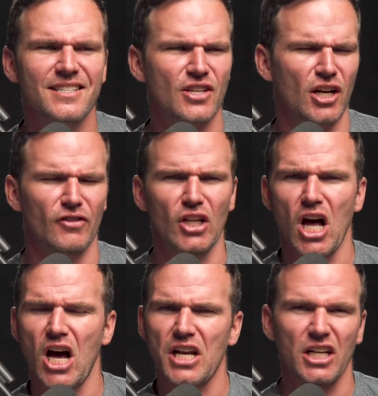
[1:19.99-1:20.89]
It's got a
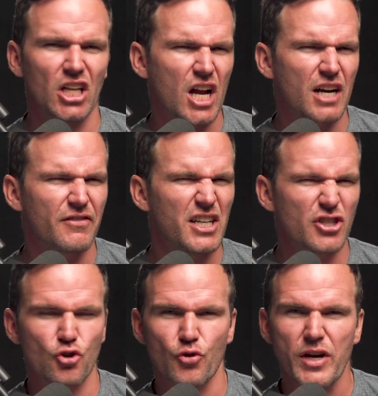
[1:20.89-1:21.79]
lot, a lot of
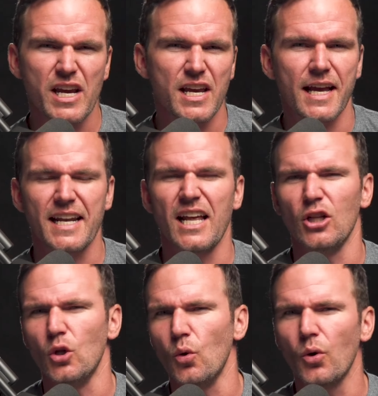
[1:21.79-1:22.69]
intrigue and
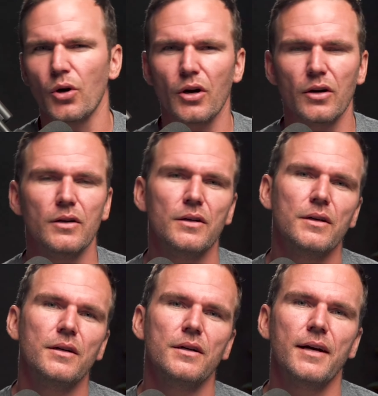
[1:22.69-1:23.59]
allure,
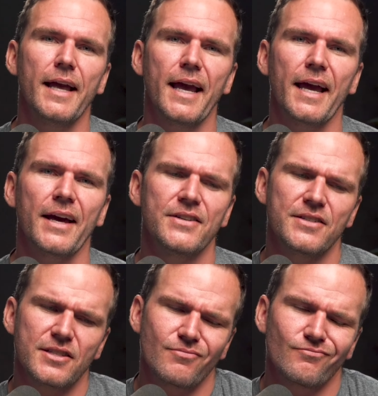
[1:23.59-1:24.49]
and